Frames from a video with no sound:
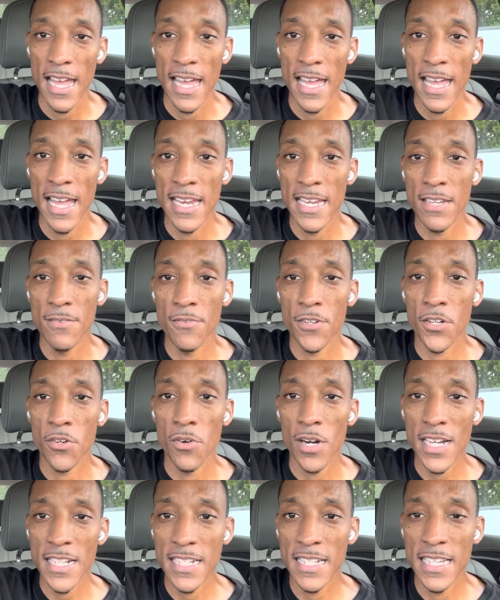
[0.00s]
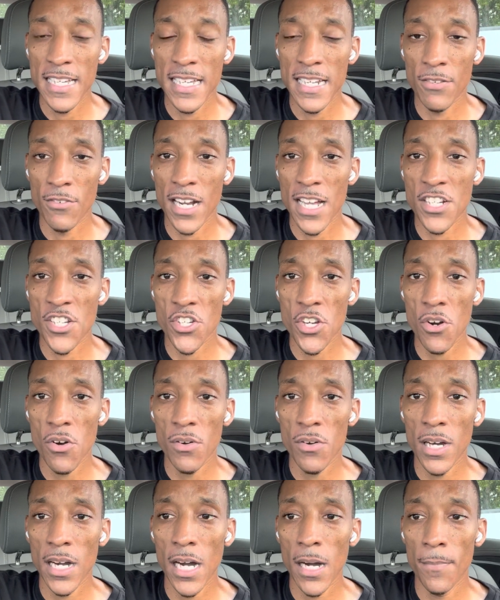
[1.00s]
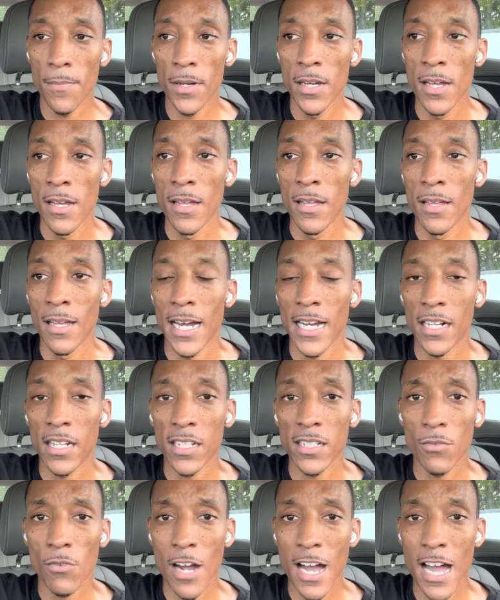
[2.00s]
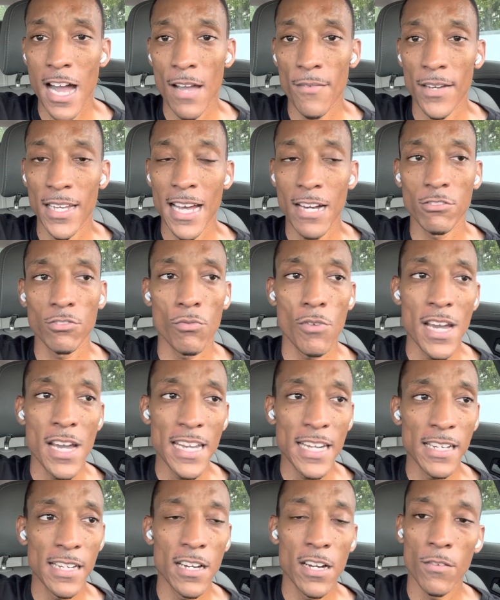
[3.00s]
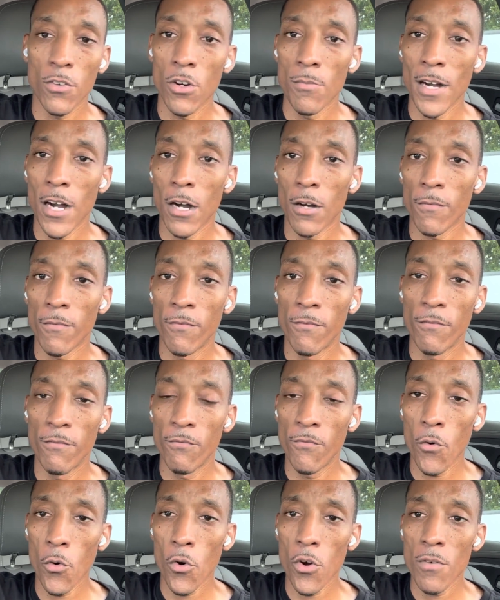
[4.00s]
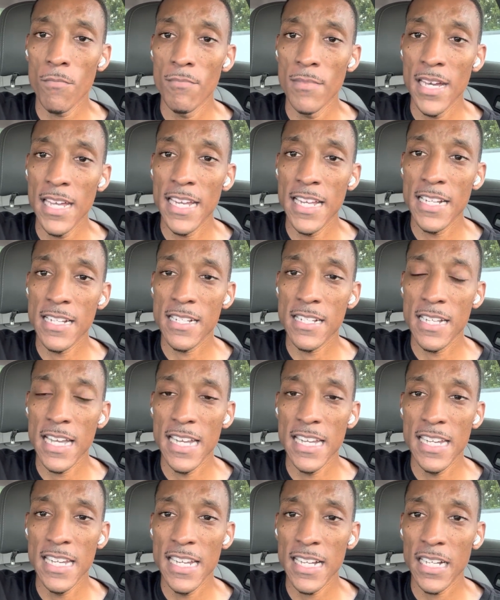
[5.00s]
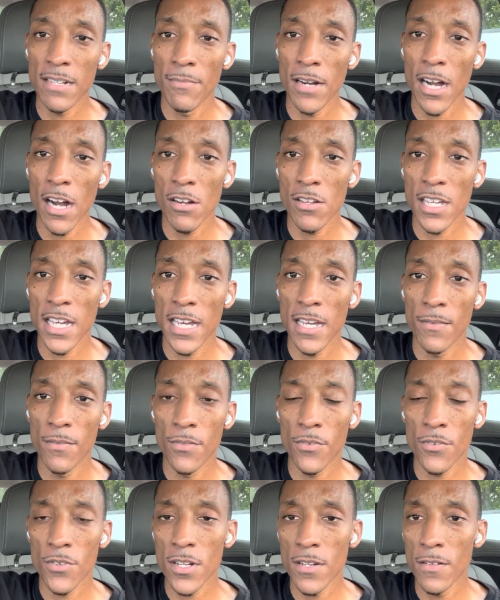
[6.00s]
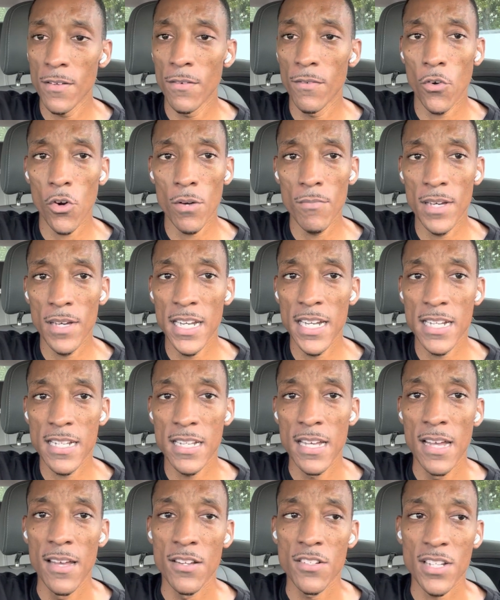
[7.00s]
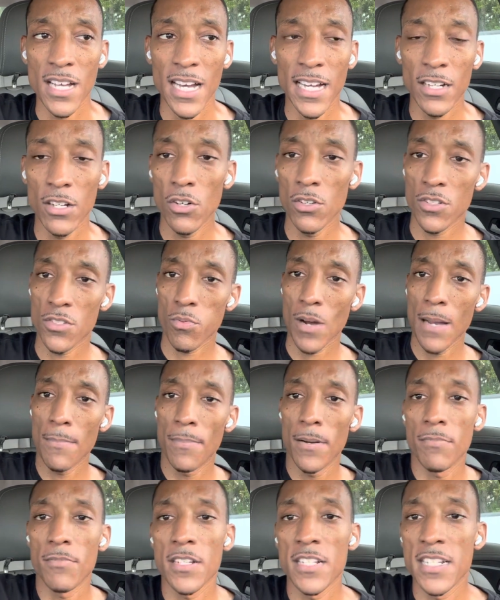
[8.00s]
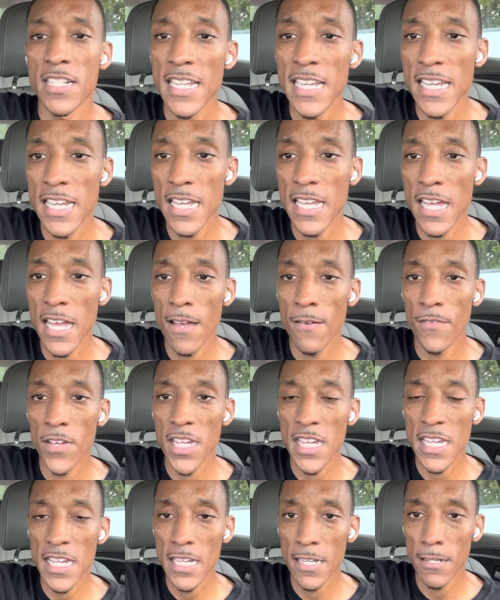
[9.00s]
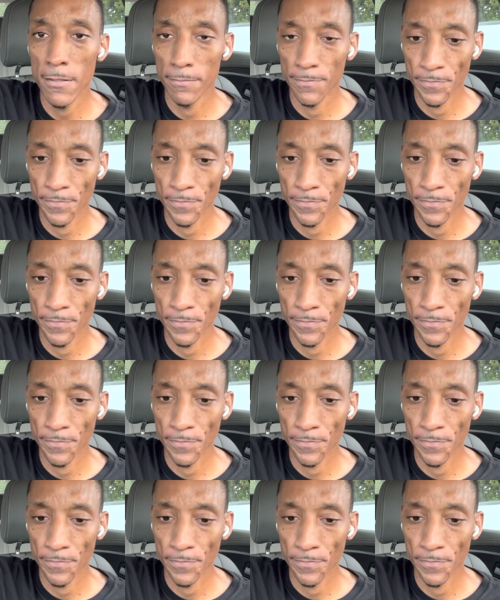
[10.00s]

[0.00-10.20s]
and he requested. And when I showed up, I clicked arrive, and I was waiting there for about four minutes, and he didn't come out yet. Three, four minutes. So I go to swipe up to see if he